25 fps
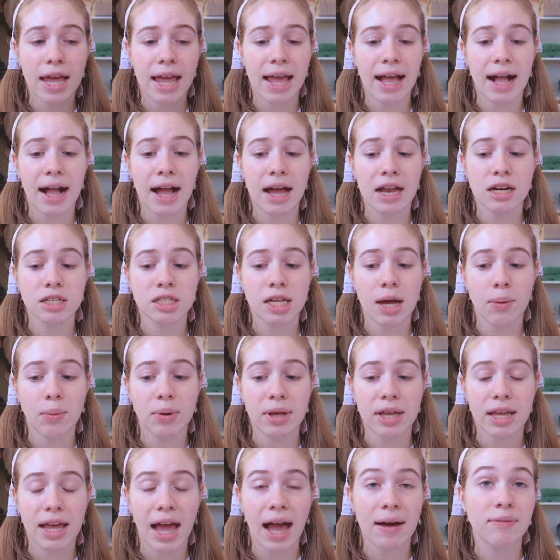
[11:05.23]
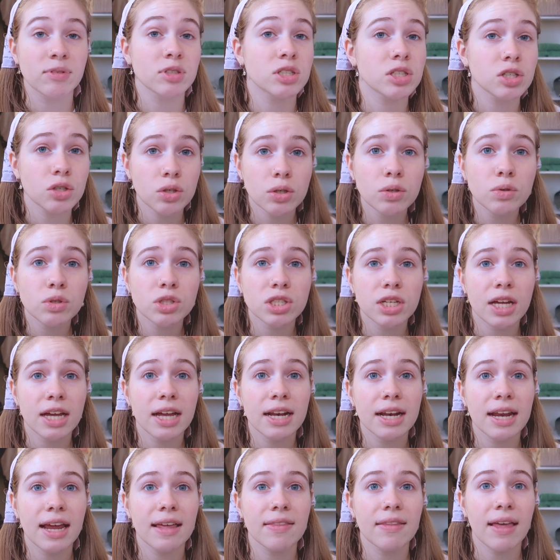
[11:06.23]
and that we have a
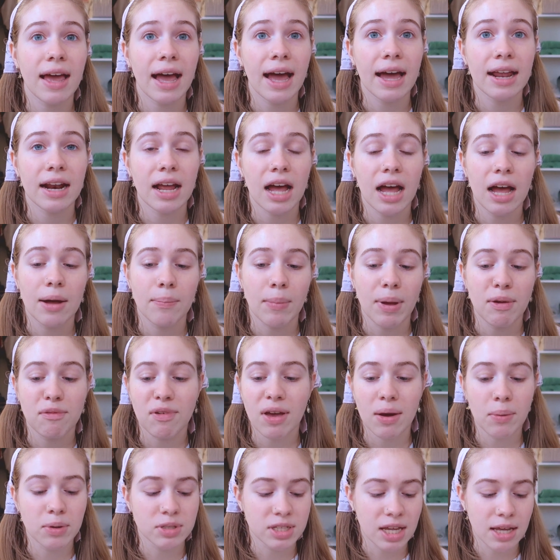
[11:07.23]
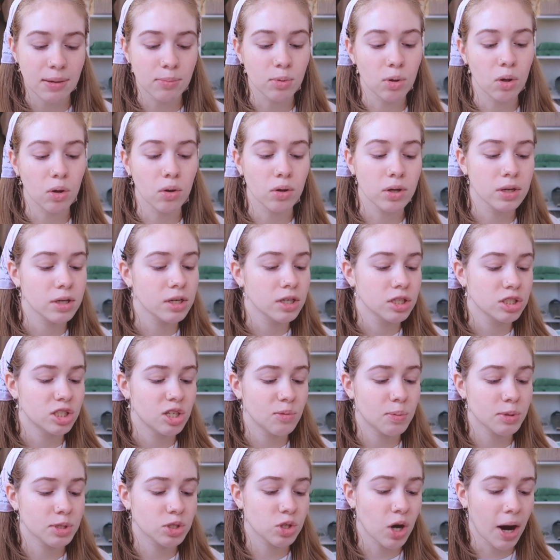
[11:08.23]
solution and that my vet was able
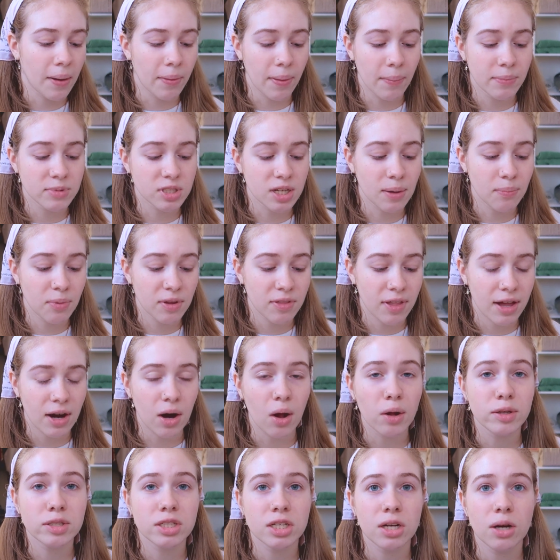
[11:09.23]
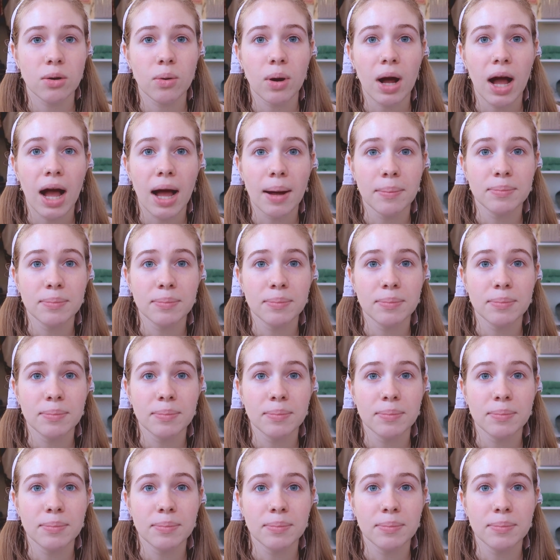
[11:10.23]
to prescribe them something that also